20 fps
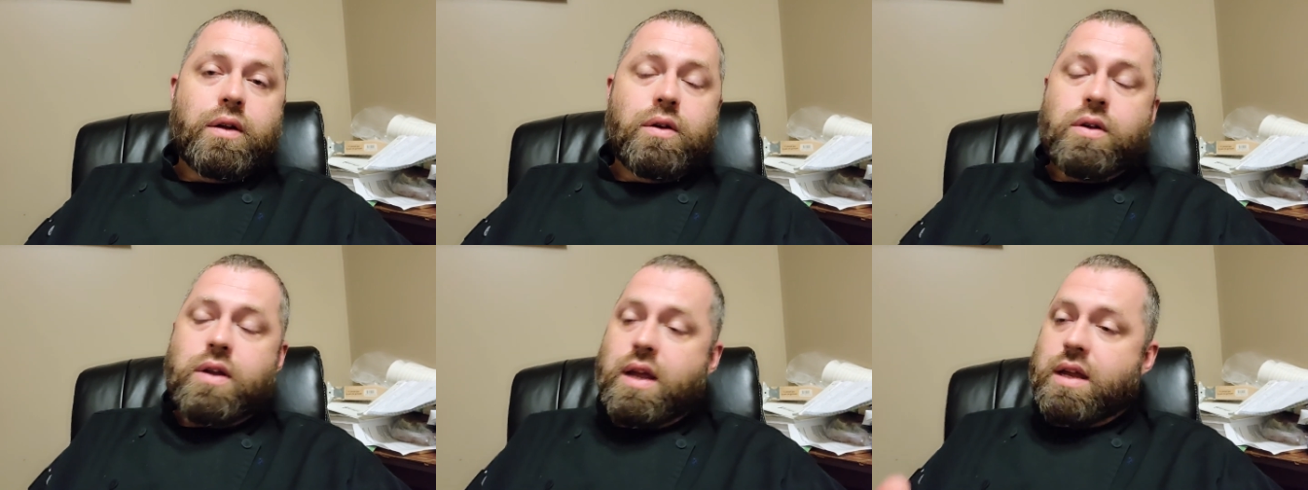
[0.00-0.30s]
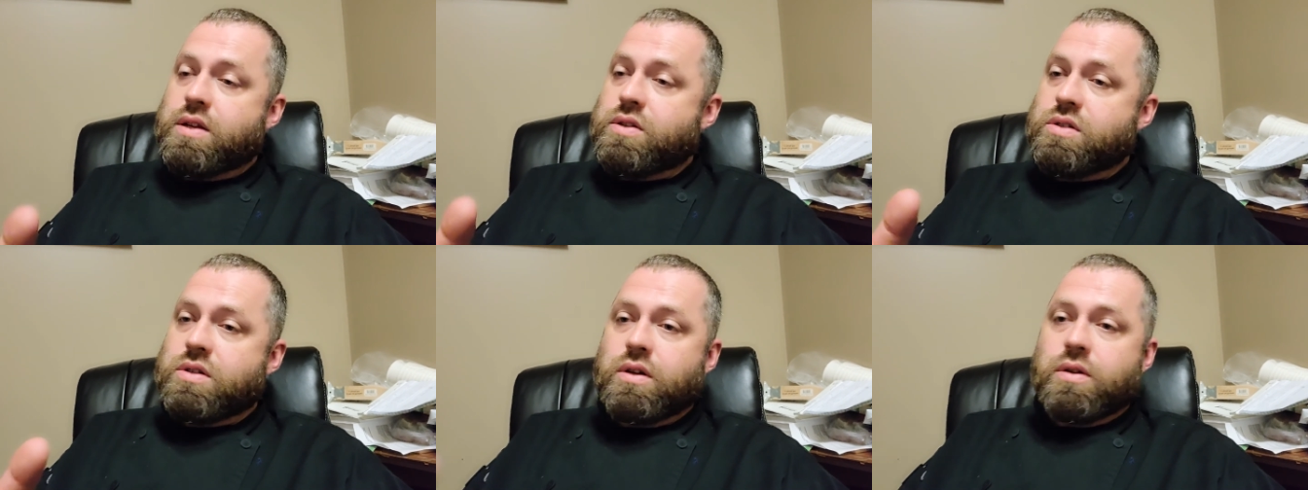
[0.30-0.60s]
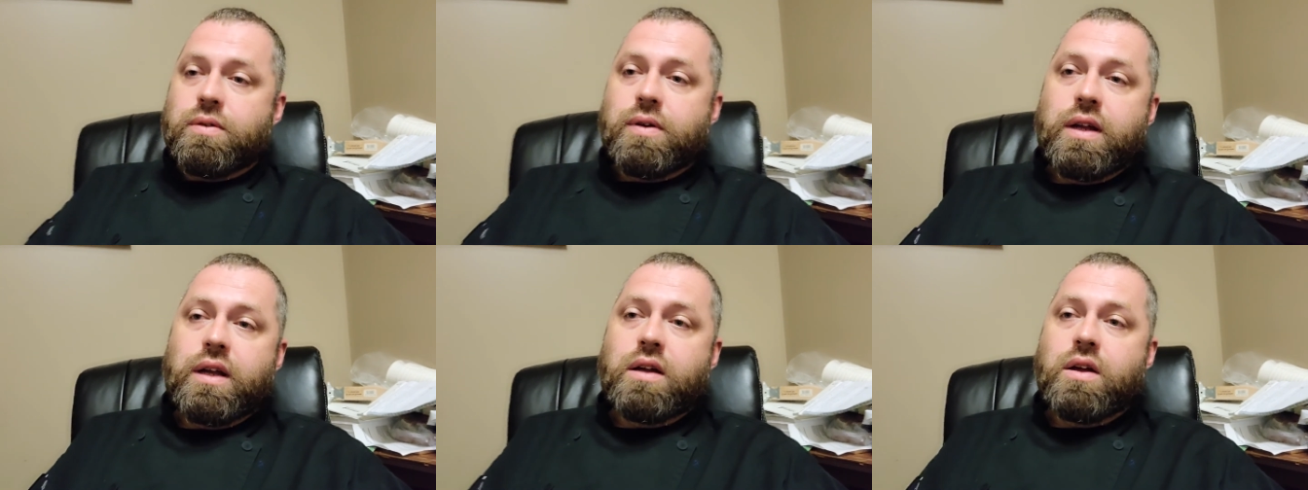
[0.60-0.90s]
Okay,
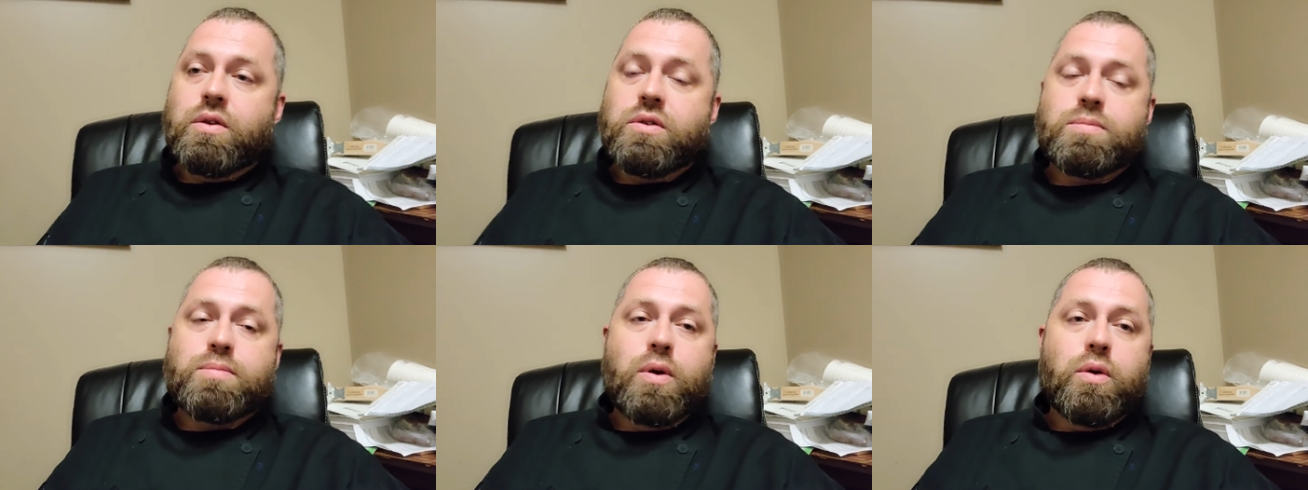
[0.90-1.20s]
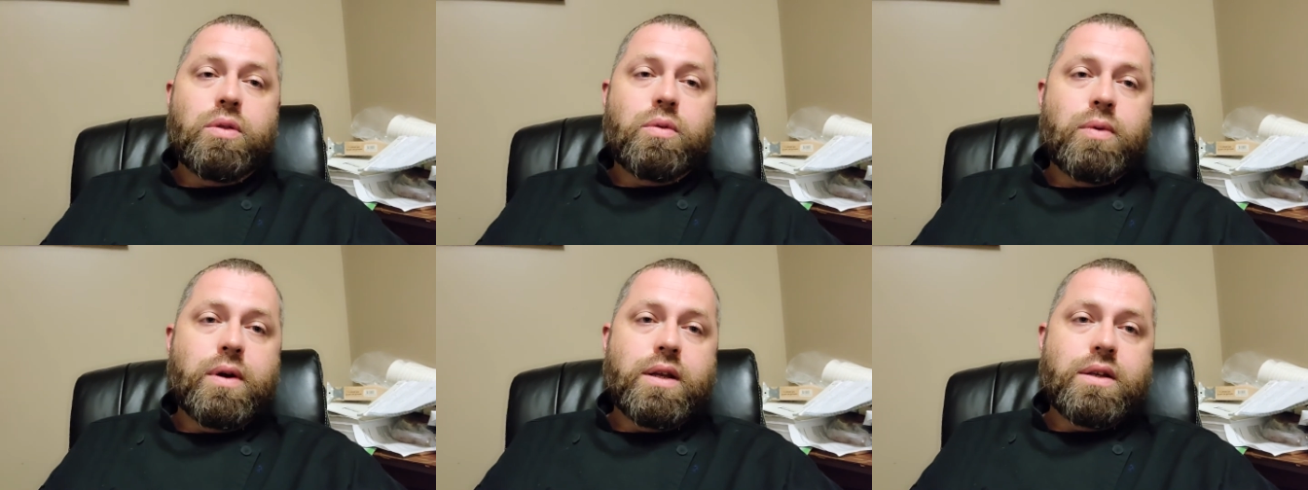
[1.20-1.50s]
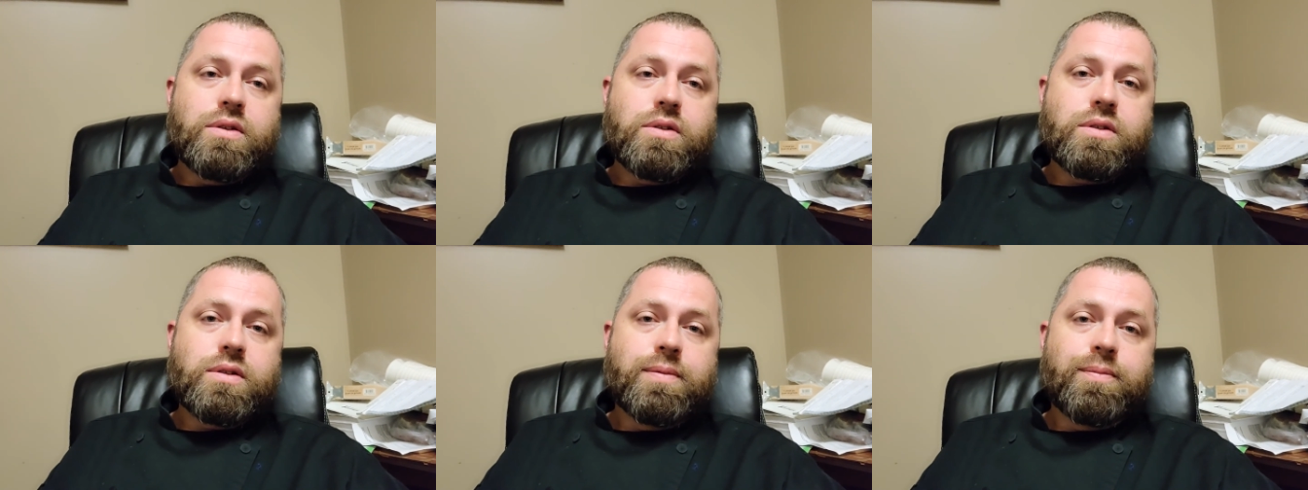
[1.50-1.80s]
so it goes both
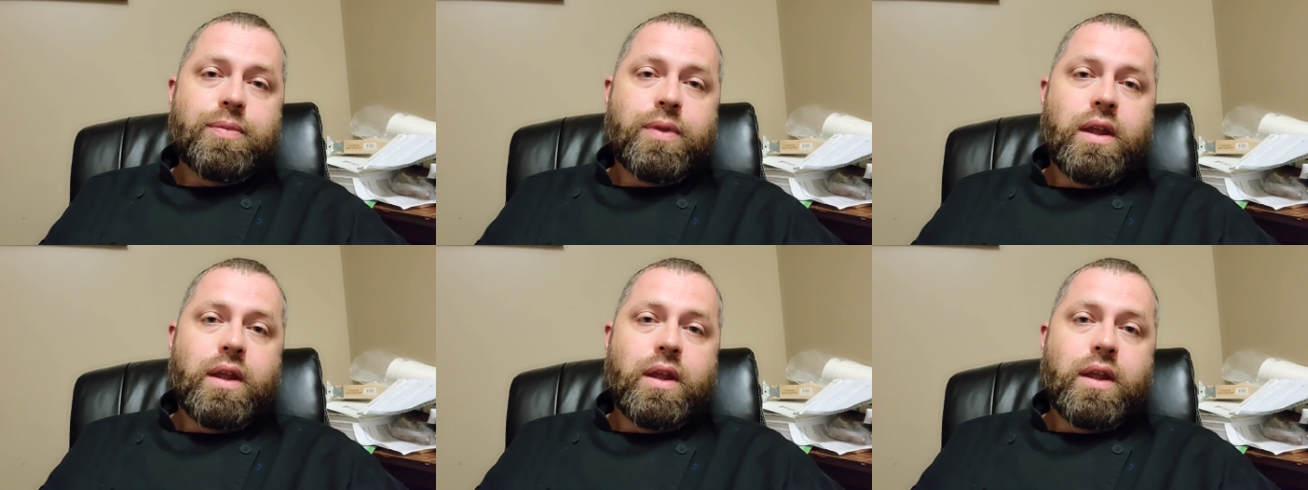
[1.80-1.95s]
ways.